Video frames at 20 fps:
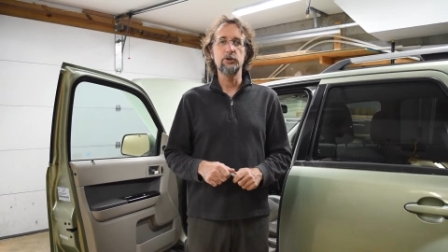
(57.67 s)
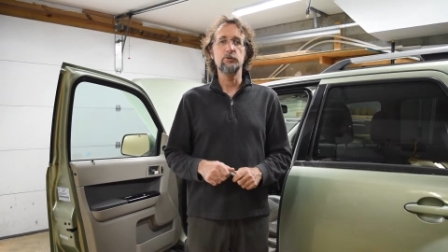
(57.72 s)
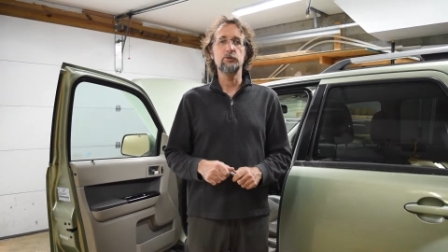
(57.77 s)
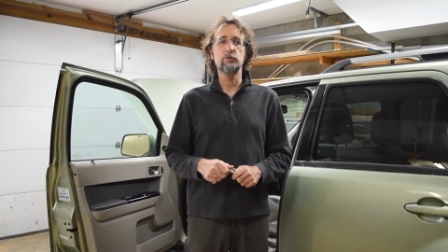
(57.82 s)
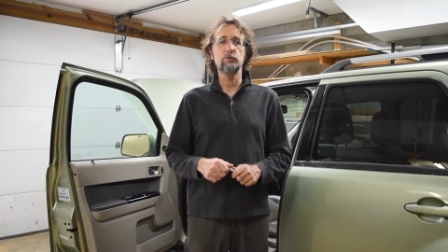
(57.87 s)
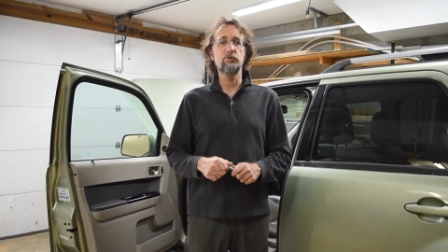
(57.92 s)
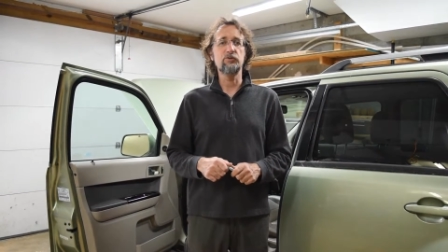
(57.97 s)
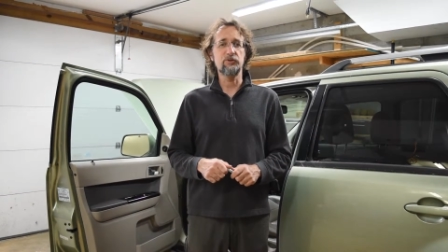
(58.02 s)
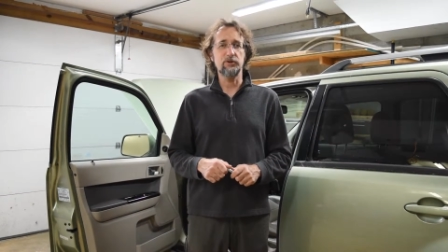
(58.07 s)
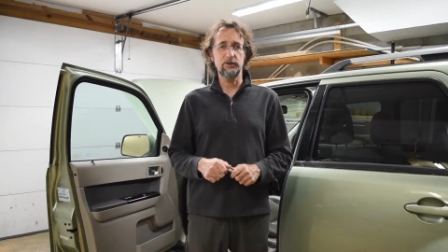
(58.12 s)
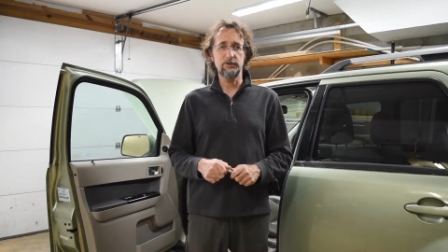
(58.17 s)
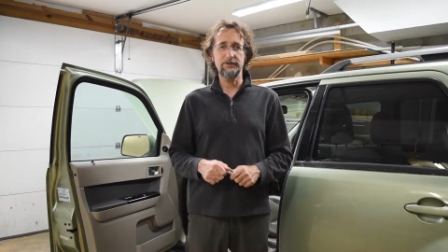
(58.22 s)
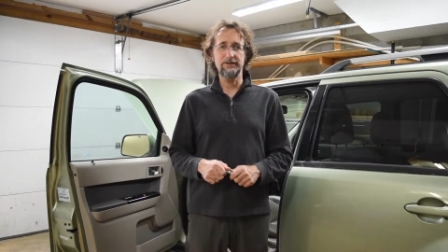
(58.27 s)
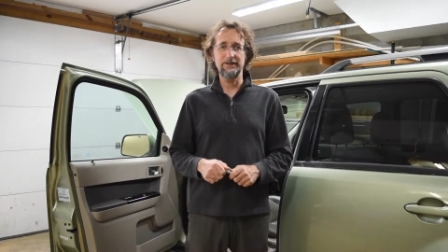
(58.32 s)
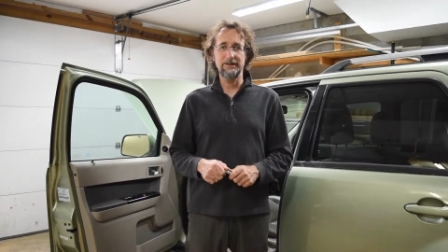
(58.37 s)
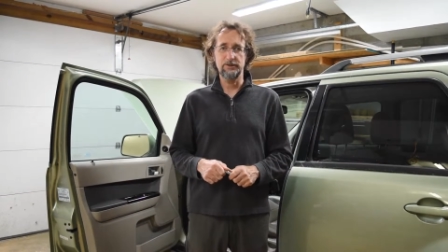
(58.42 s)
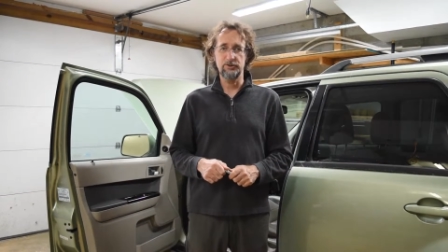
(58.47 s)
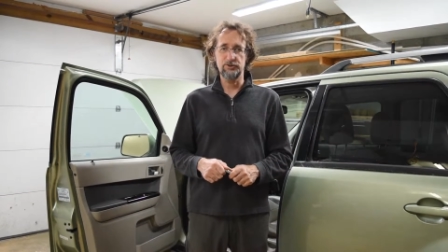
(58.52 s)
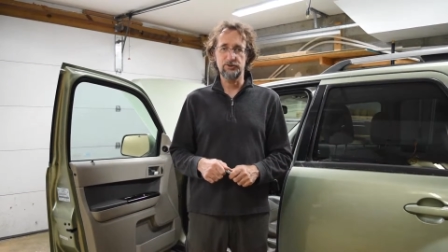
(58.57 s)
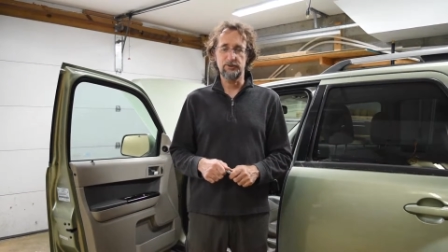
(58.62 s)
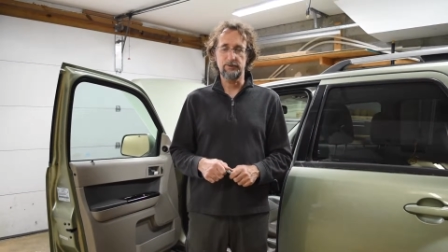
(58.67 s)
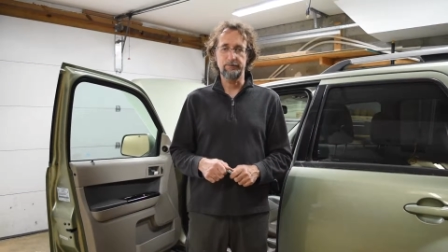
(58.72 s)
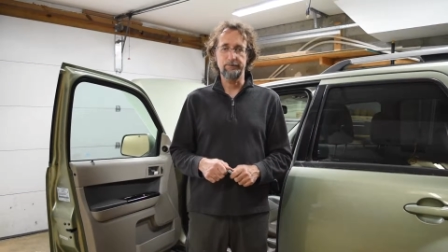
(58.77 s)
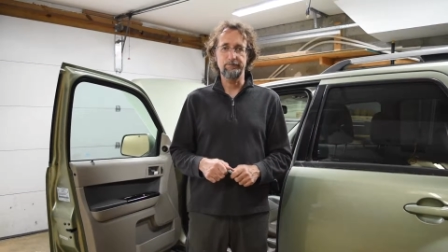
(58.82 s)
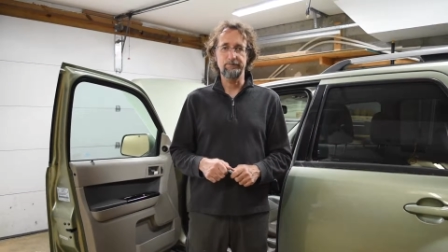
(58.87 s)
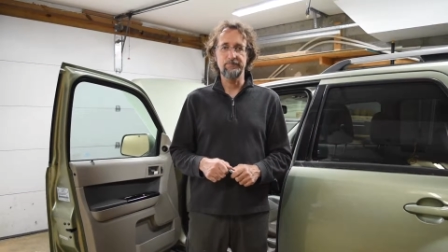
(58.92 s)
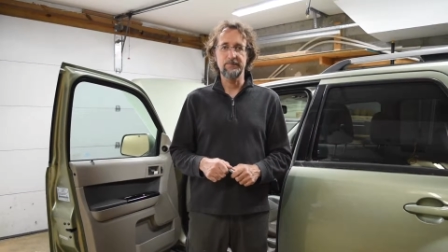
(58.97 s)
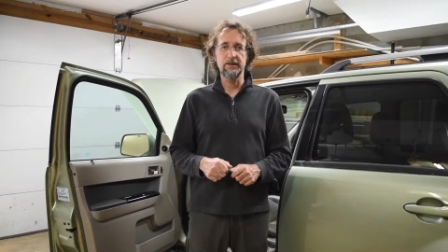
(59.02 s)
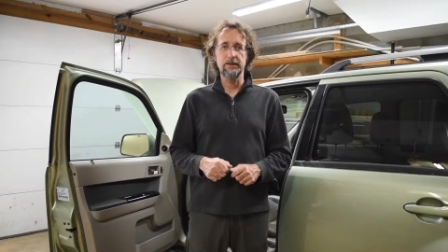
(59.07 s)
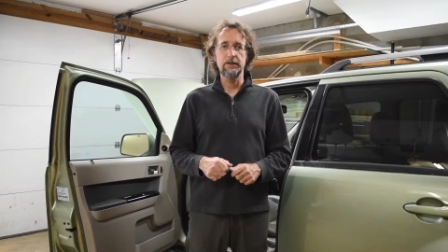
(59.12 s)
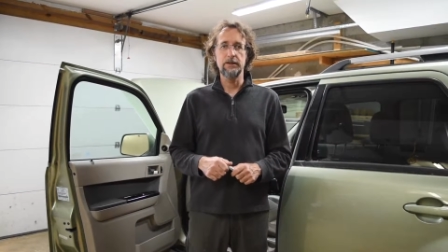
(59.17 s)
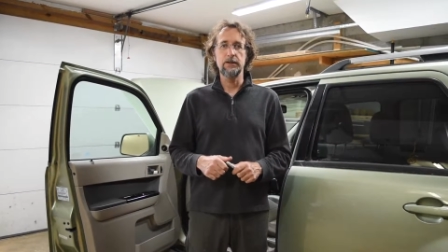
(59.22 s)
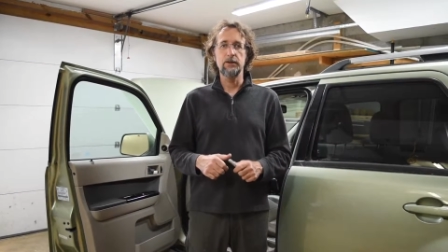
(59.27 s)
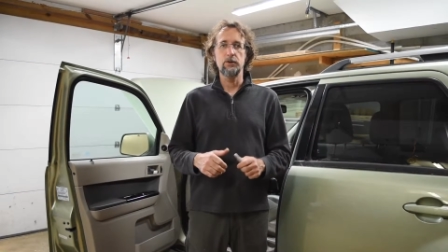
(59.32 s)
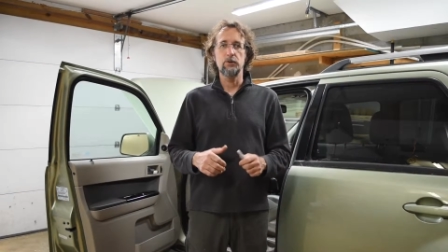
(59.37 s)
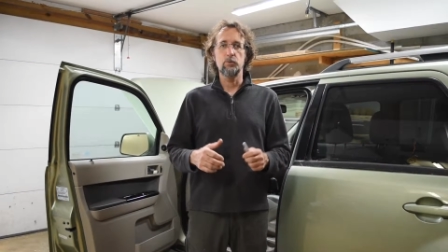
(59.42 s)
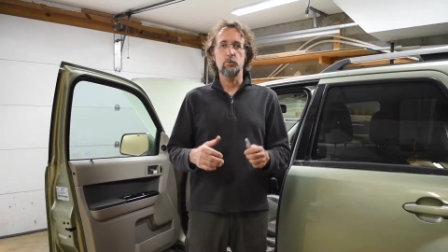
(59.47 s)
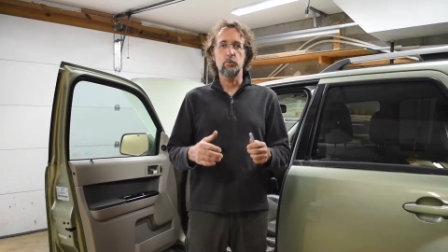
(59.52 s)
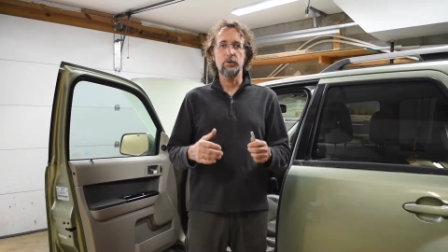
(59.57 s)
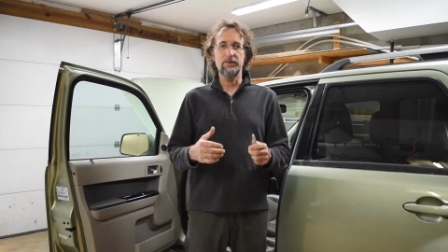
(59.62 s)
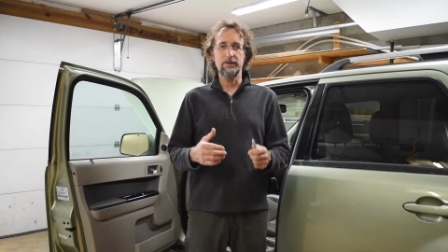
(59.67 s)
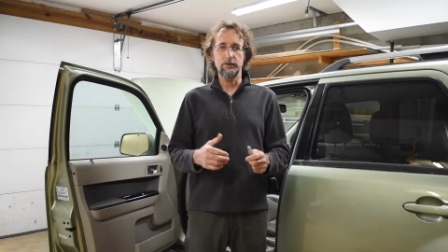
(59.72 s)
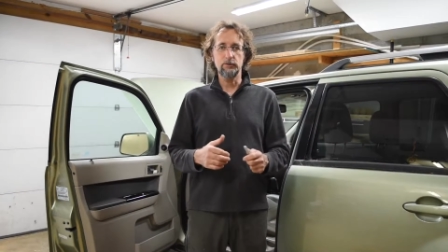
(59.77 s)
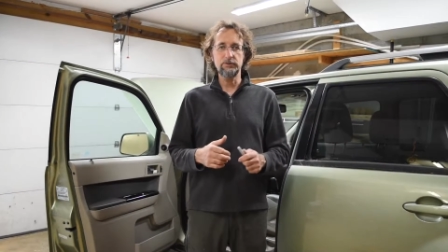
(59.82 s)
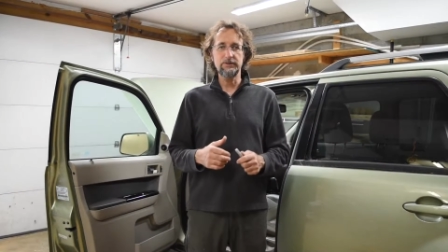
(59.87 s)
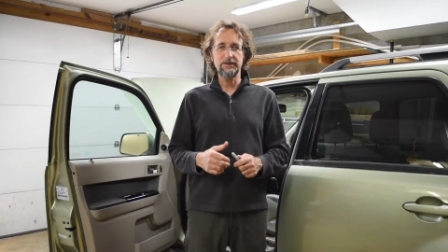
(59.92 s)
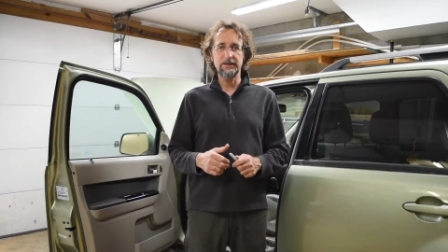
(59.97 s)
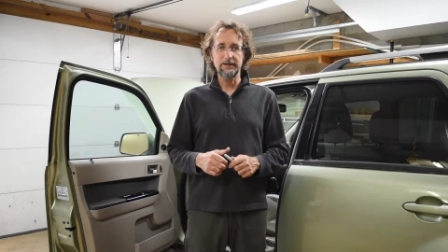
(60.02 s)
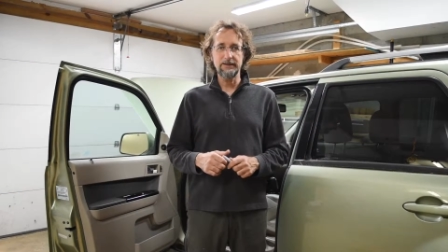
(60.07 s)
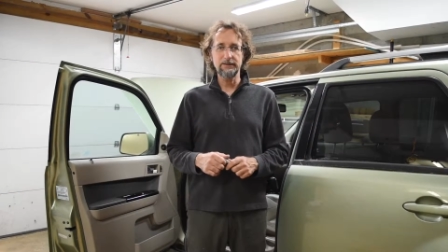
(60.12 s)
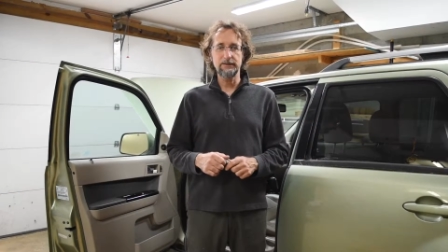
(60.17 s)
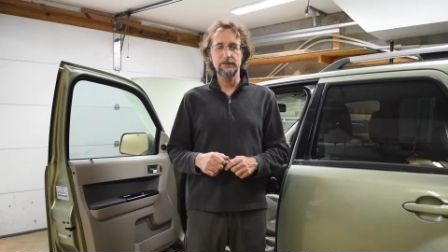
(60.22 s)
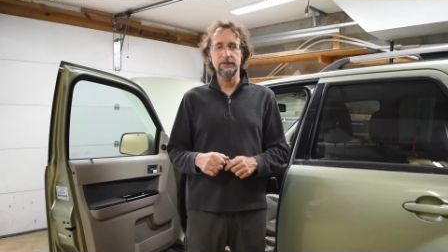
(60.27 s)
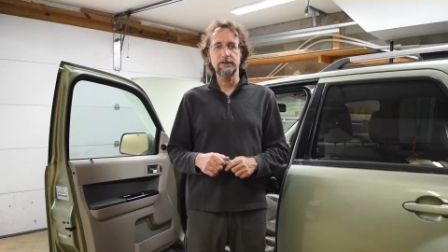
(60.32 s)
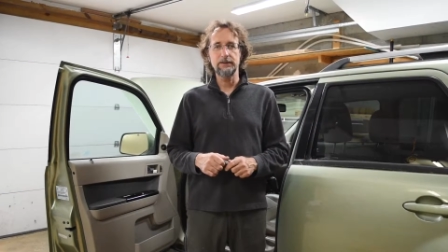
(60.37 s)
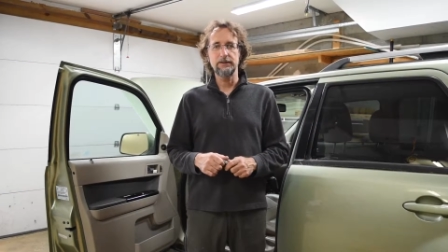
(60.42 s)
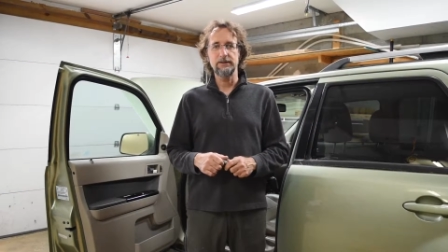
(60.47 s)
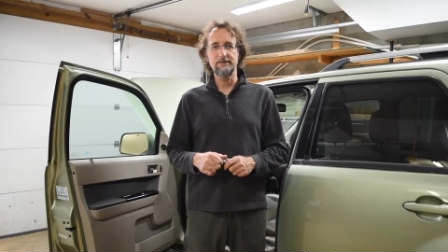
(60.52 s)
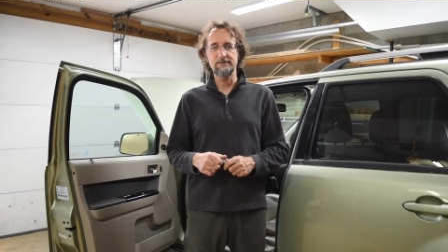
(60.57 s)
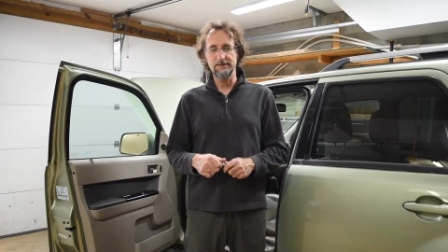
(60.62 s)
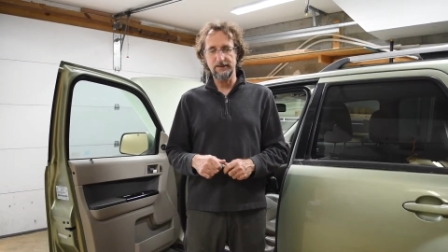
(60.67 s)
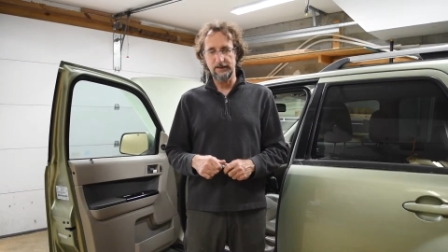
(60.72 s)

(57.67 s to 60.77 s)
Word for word: to start the engine. Without that, it's